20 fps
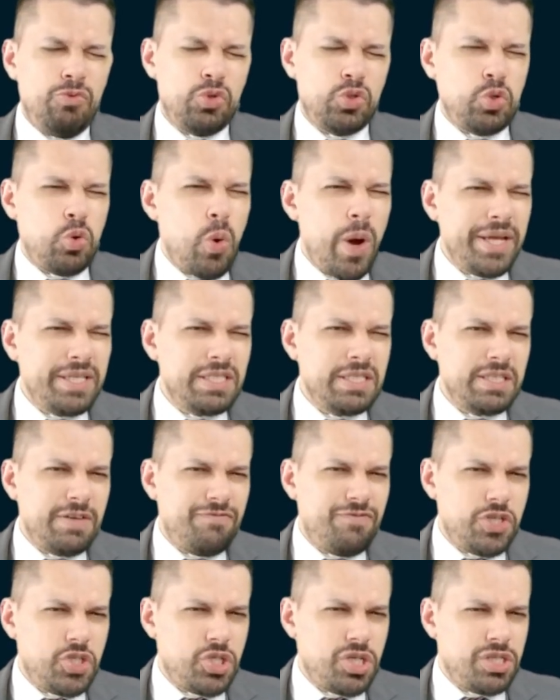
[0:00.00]
twice as
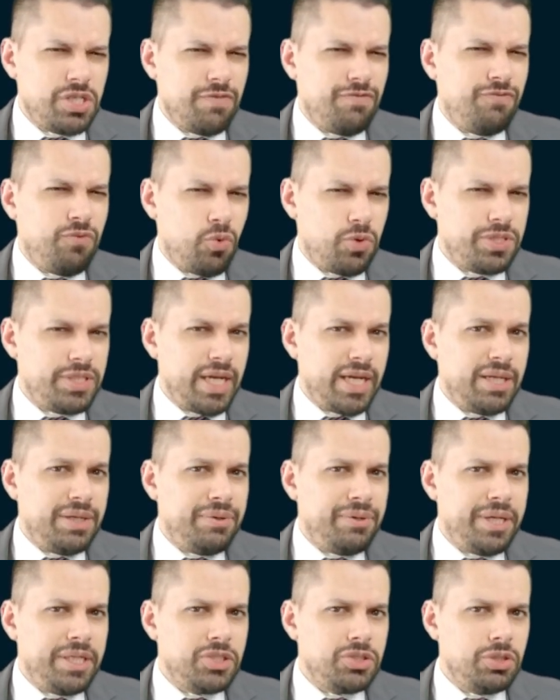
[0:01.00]
efficient as a 4-second
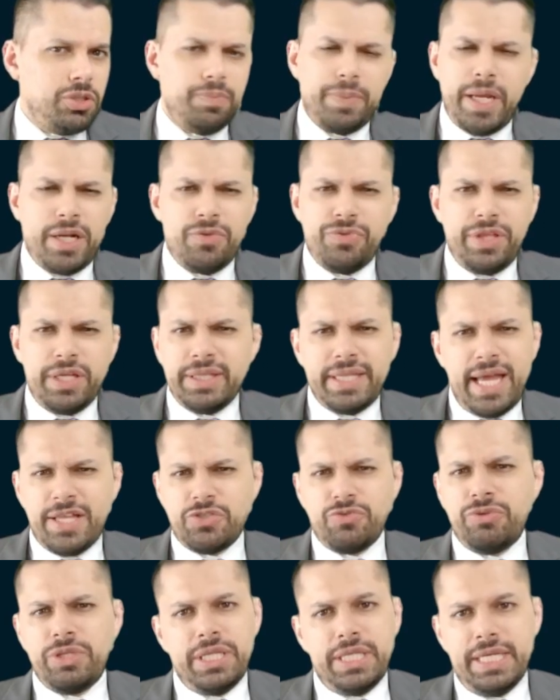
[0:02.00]
iteration loop. I don't think
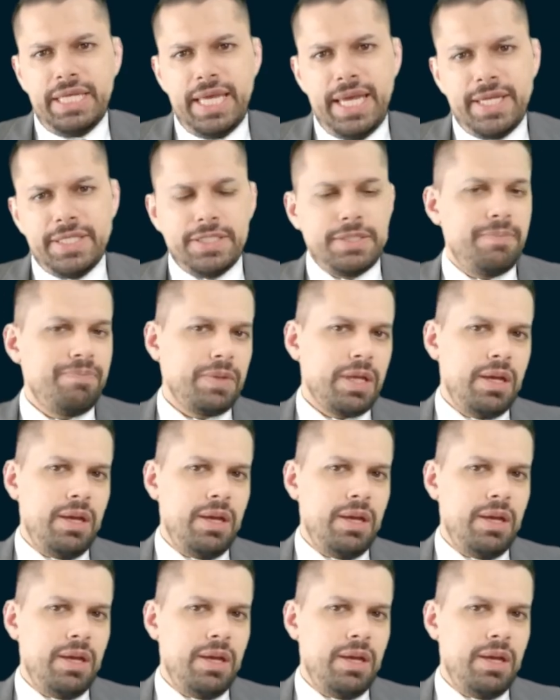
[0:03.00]
that's really the case.